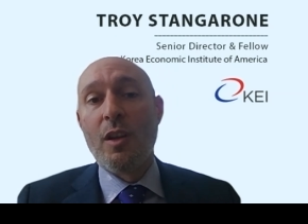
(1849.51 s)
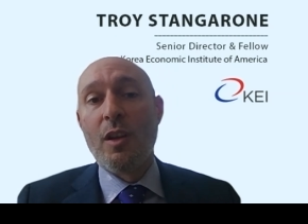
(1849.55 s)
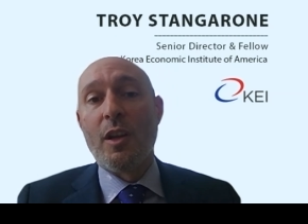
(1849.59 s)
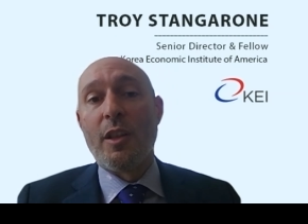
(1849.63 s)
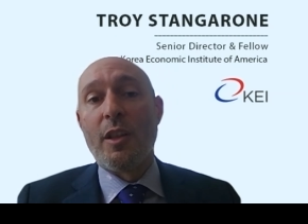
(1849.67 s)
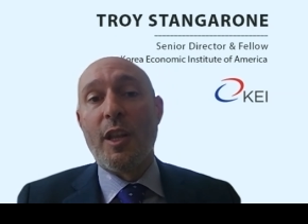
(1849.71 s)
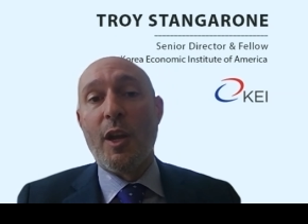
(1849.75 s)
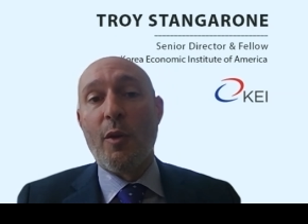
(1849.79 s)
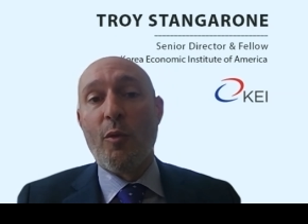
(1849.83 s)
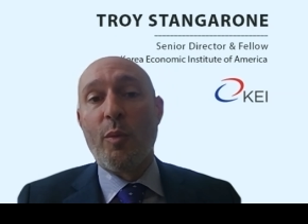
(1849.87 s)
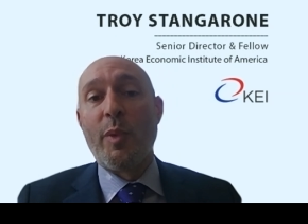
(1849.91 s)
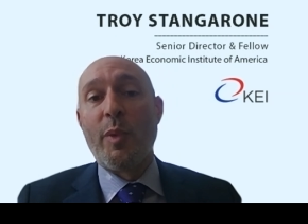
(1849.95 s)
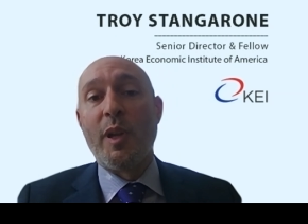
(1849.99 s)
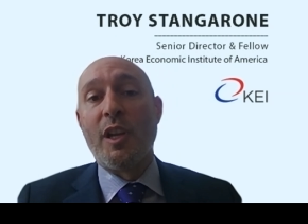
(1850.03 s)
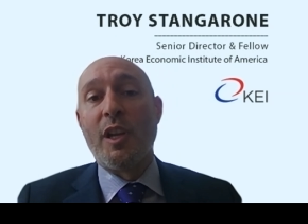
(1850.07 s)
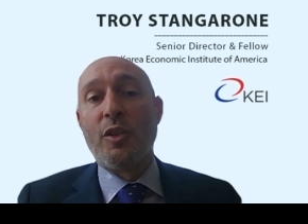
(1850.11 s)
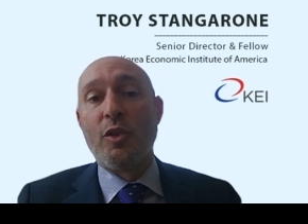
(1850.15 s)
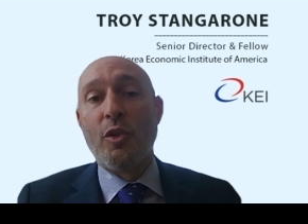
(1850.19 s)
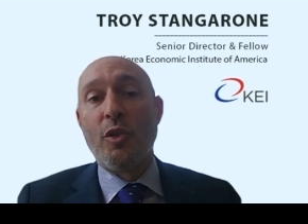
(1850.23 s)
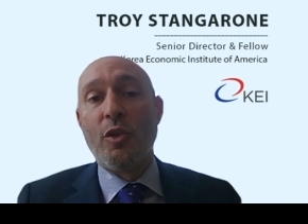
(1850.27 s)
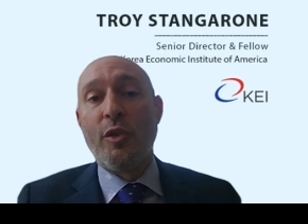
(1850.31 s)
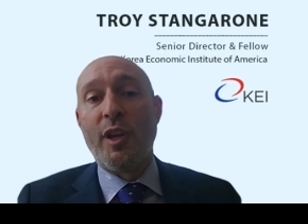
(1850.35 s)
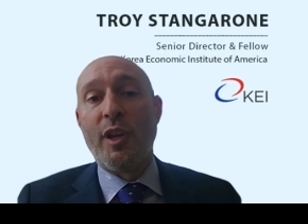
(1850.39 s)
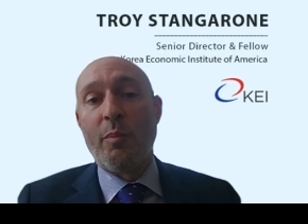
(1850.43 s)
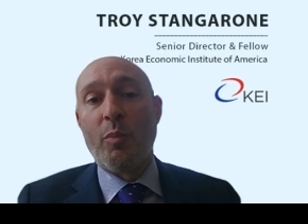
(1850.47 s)
there would be a
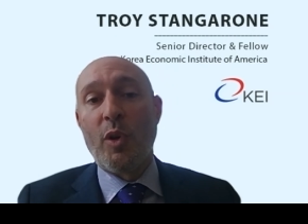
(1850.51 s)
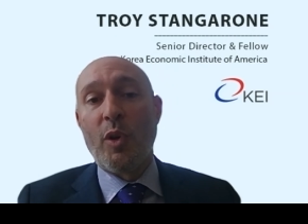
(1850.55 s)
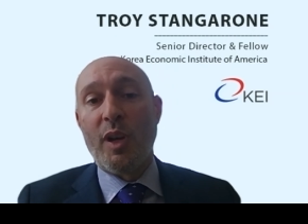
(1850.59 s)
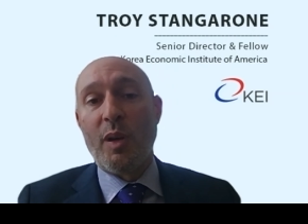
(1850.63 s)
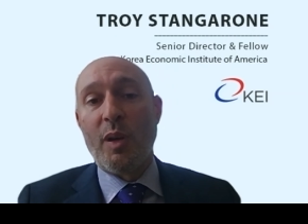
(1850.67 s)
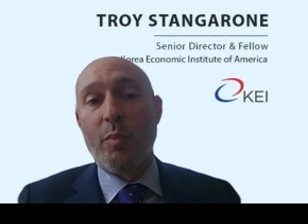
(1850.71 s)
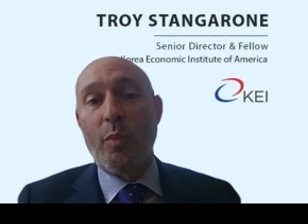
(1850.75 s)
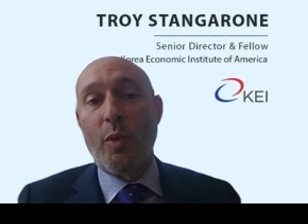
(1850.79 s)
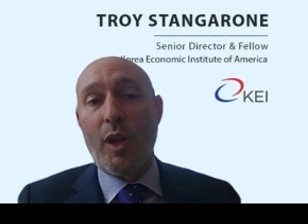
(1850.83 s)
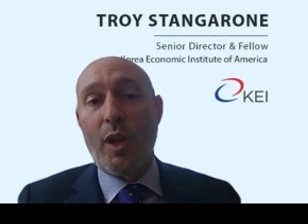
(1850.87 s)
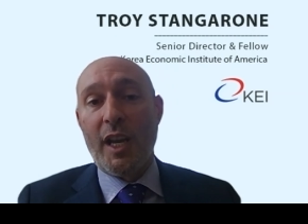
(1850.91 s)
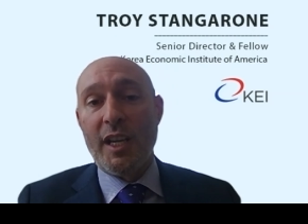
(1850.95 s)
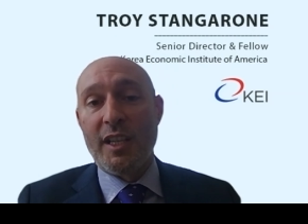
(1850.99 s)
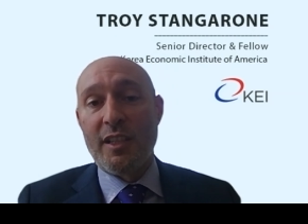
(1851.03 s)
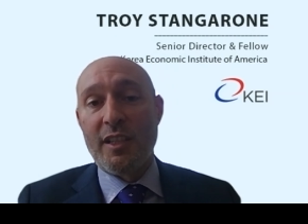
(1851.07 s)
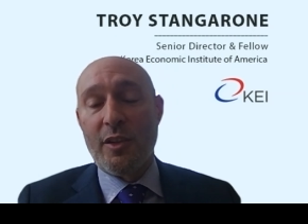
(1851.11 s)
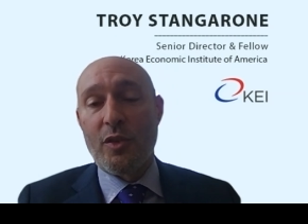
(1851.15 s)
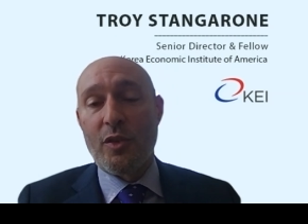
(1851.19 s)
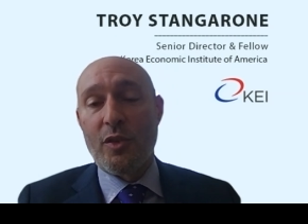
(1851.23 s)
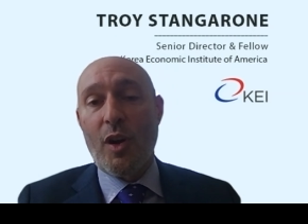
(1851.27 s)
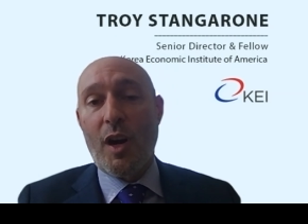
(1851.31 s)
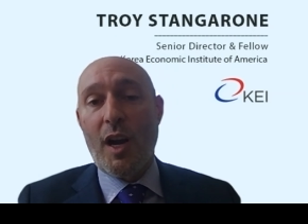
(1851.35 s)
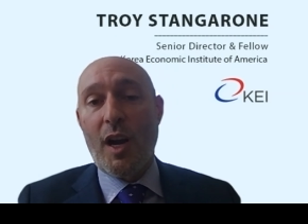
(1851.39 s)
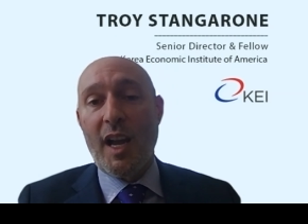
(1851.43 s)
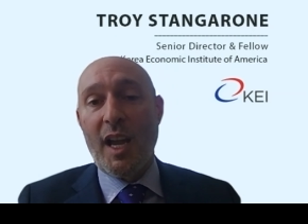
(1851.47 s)
duty put in place to
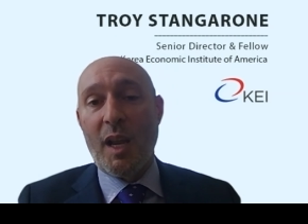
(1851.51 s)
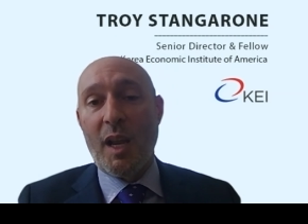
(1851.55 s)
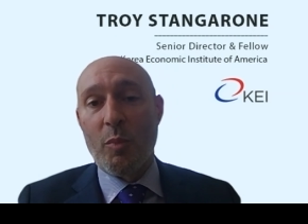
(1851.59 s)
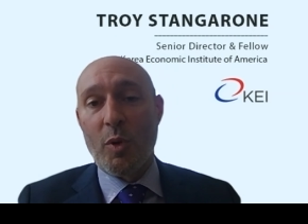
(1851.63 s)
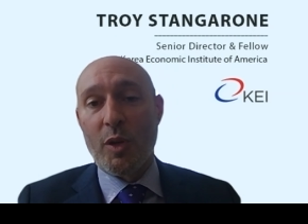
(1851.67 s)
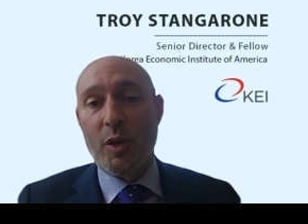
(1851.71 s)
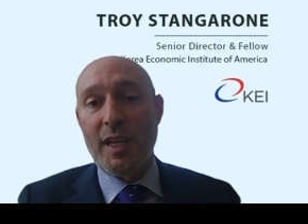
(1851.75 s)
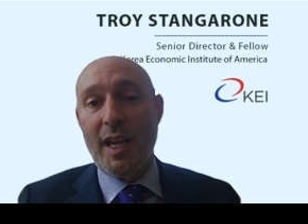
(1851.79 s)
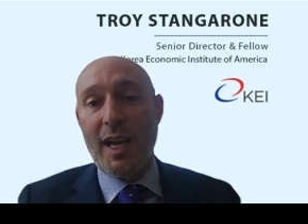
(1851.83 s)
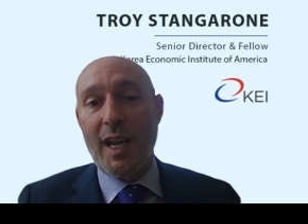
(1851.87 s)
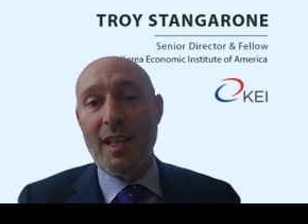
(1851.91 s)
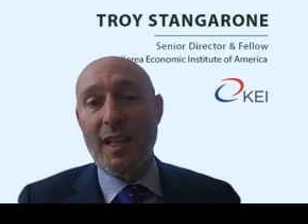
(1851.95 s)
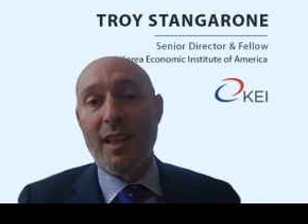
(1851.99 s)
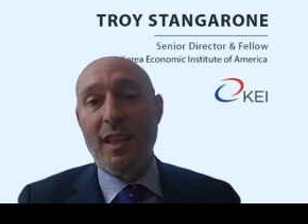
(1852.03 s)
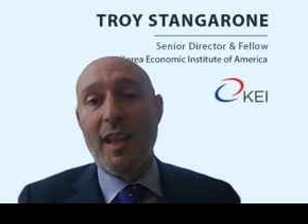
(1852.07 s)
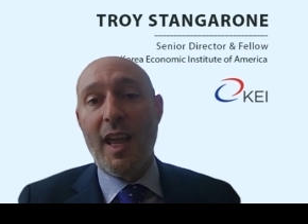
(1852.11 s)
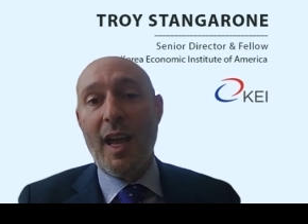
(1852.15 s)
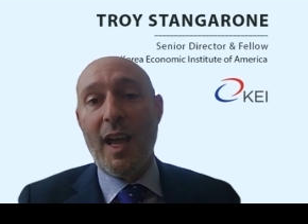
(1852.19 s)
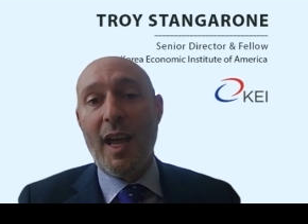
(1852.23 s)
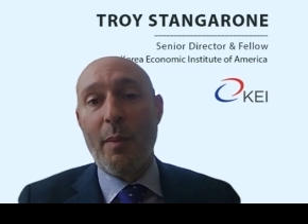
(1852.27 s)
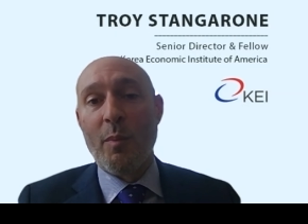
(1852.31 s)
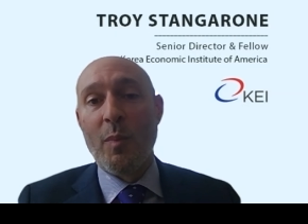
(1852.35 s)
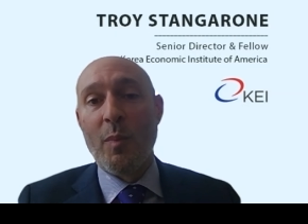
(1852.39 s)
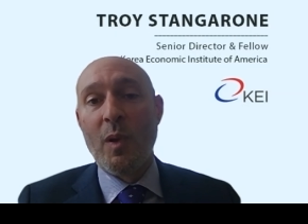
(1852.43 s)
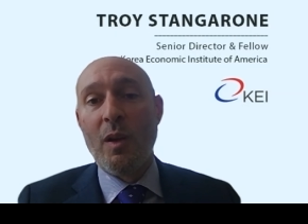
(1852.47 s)
try and protect
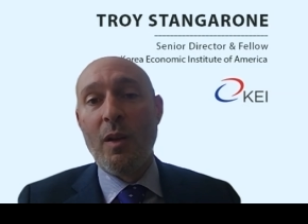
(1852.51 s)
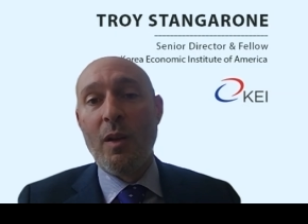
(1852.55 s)
them